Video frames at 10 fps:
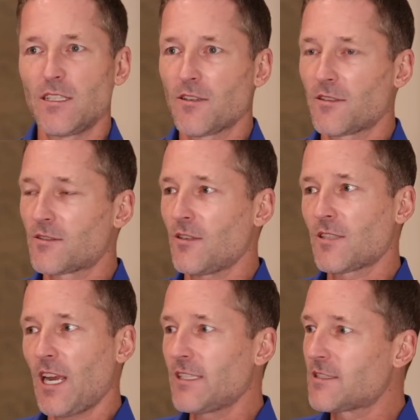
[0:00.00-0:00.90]
you know, there's all
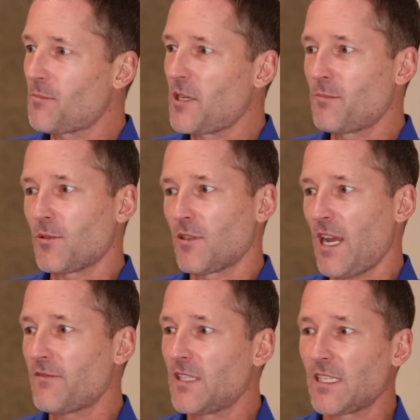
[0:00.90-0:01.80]
kinds of people
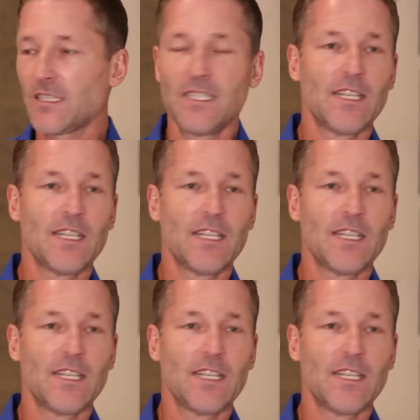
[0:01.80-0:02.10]
having